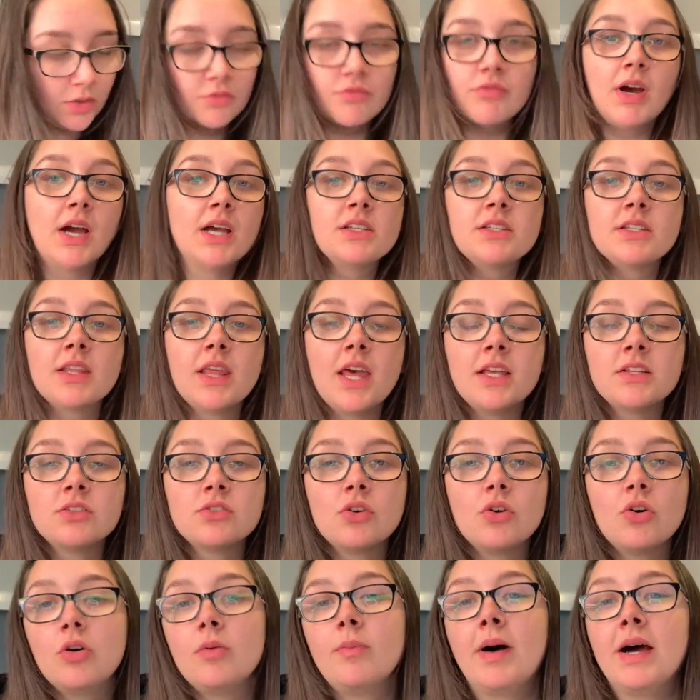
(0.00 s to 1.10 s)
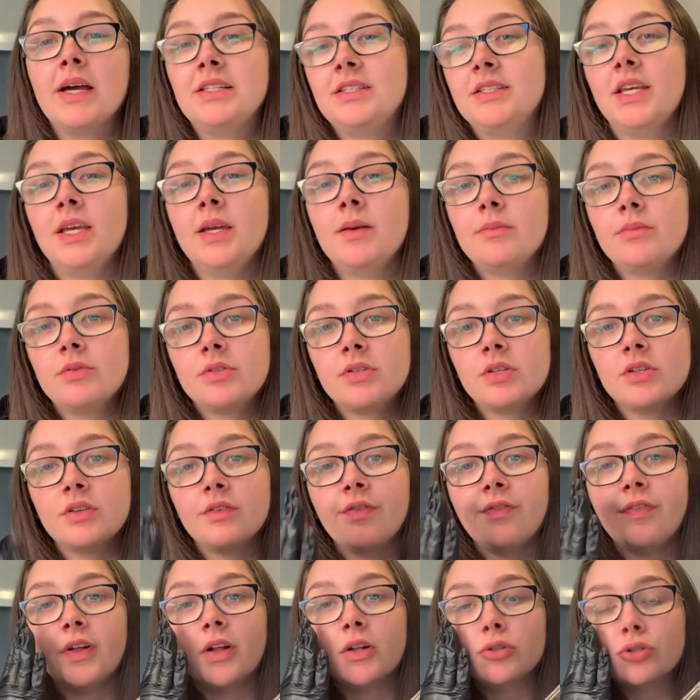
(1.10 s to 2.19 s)
Right, so that's all my tips
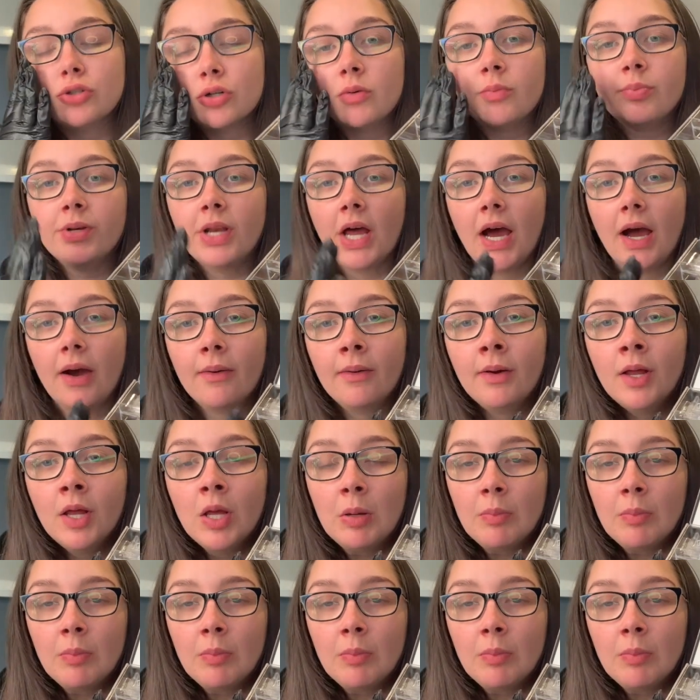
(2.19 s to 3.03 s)
filled up now,